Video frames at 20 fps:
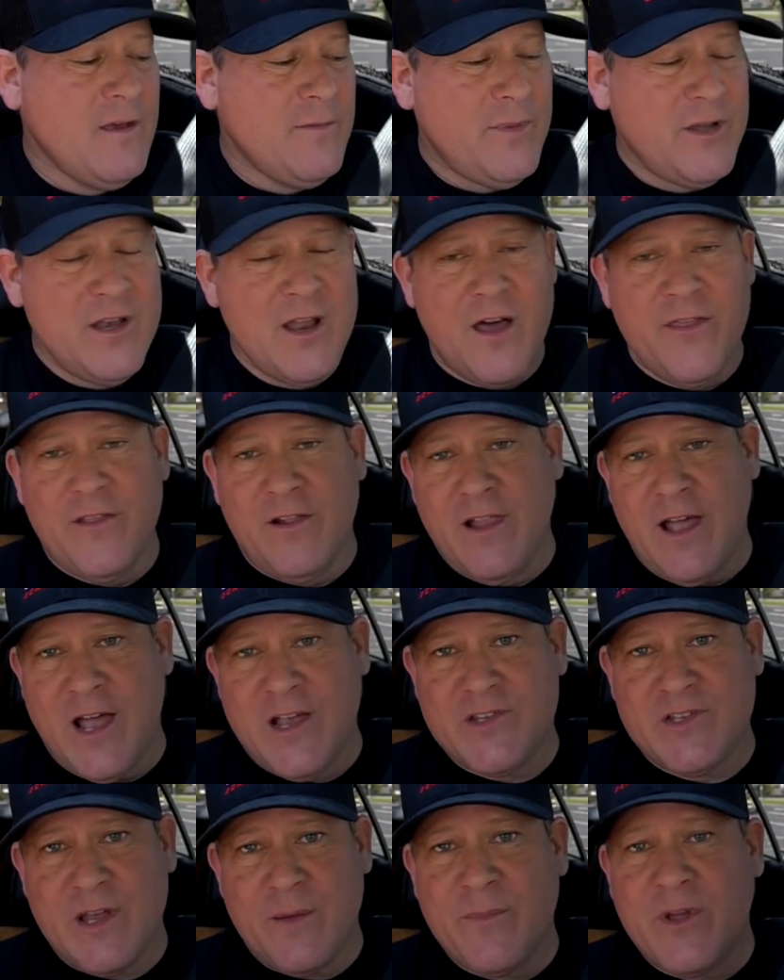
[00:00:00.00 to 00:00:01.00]
But
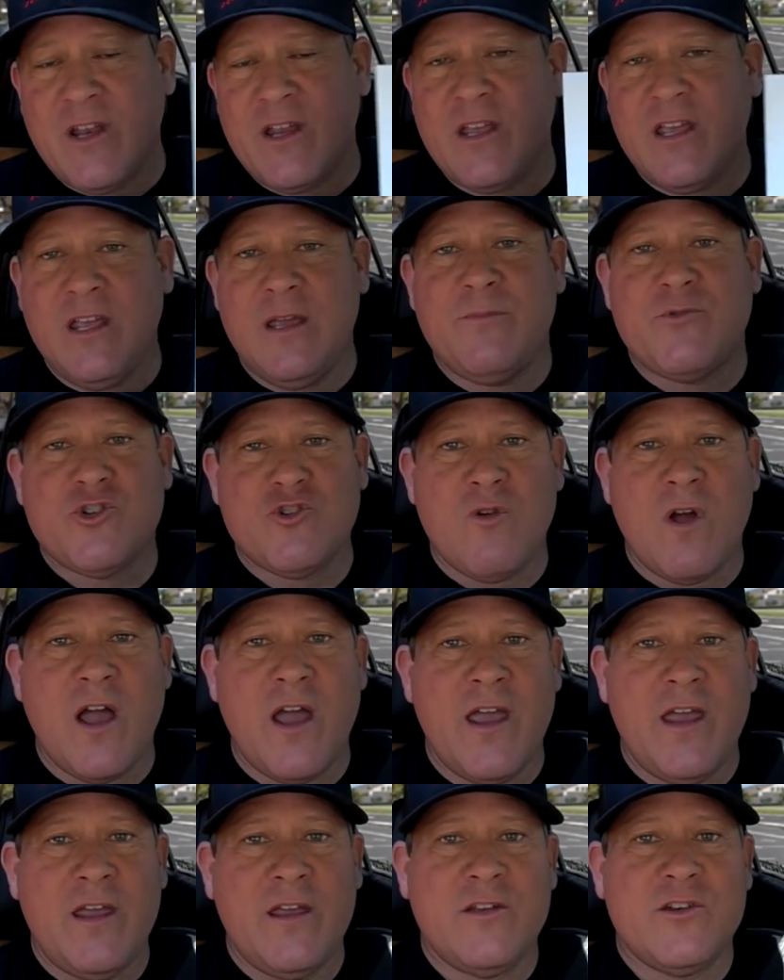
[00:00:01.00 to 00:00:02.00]
nonetheless, I'm going to keep
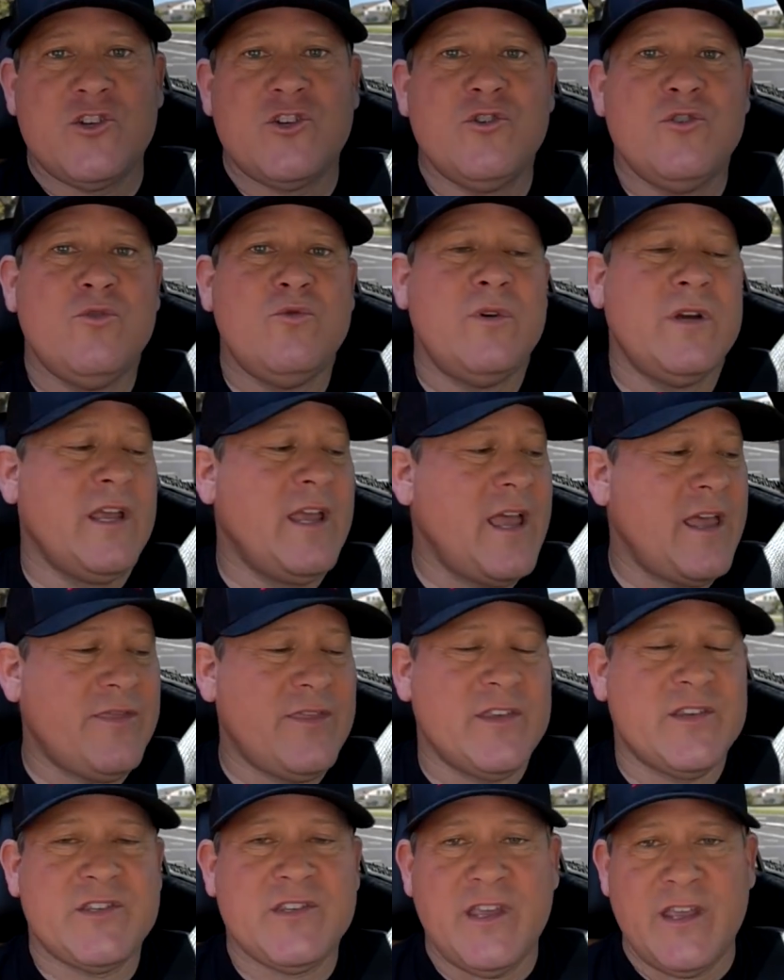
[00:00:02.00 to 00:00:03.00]
trying to get
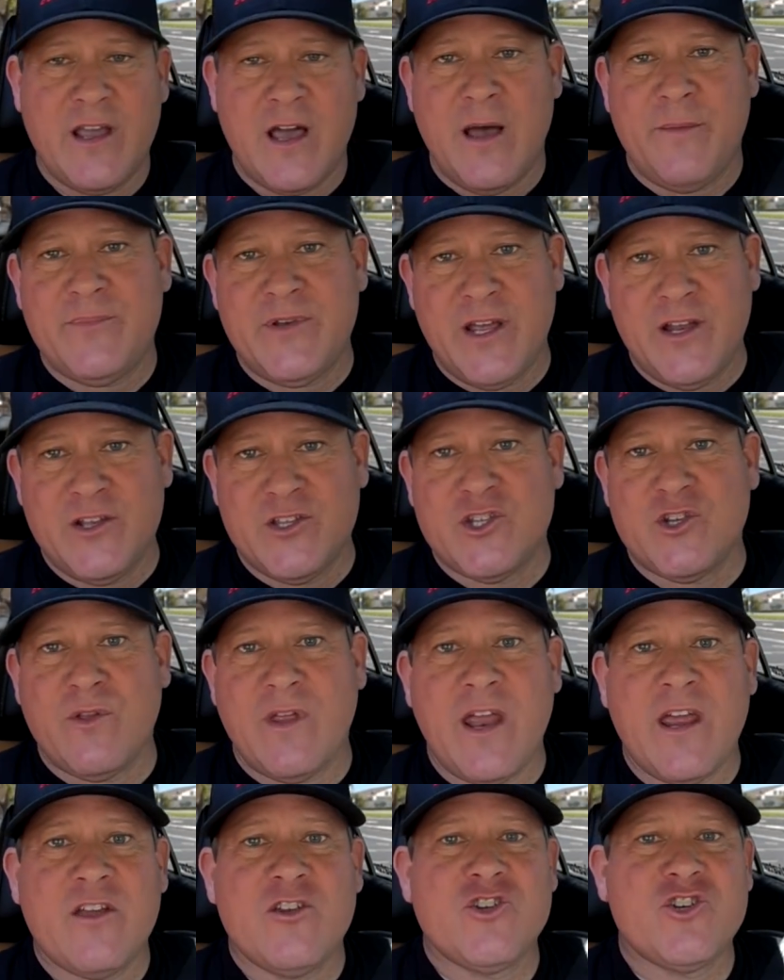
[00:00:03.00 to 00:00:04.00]
this thing updated so
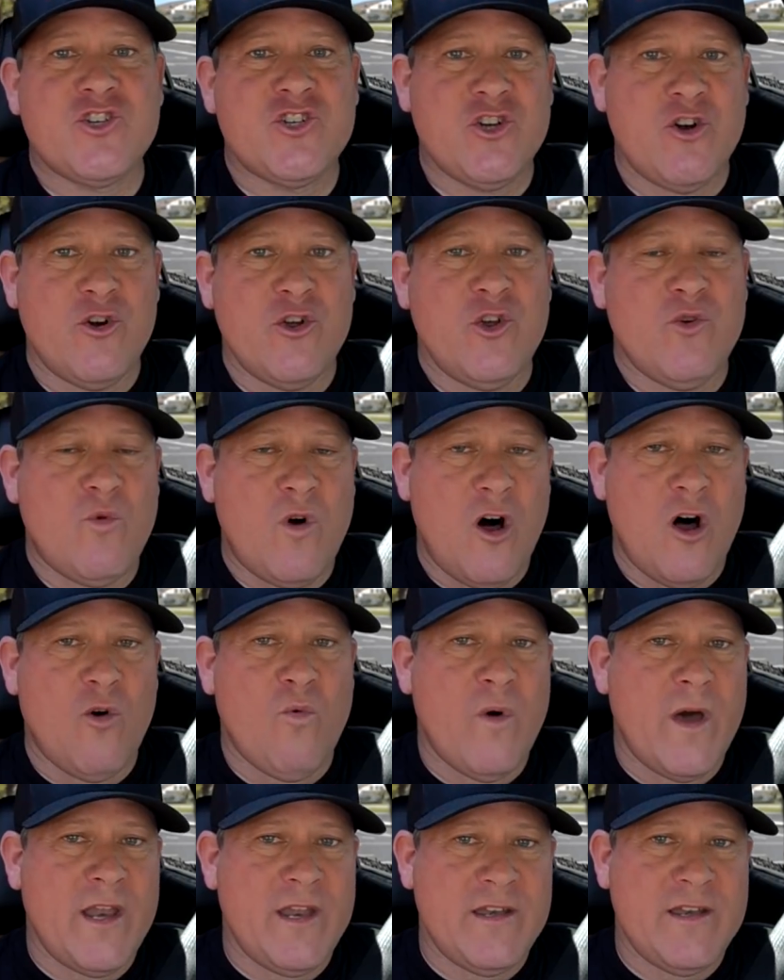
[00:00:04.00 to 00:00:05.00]
that I can show you all
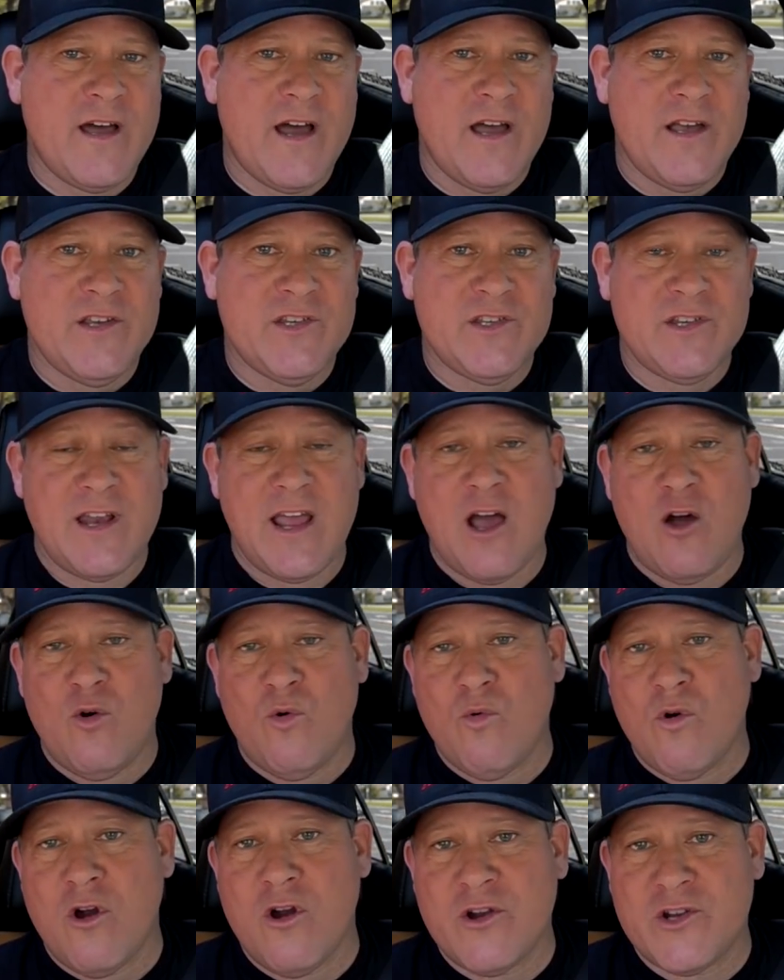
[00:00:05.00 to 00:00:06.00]
what it does and how
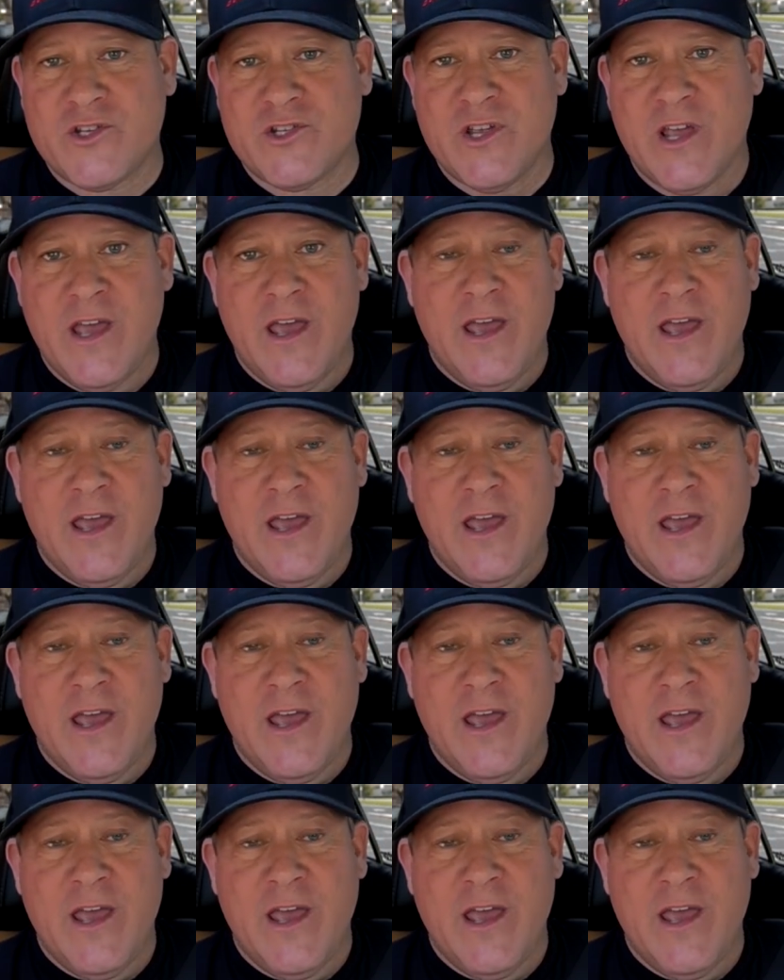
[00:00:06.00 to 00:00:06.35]
it works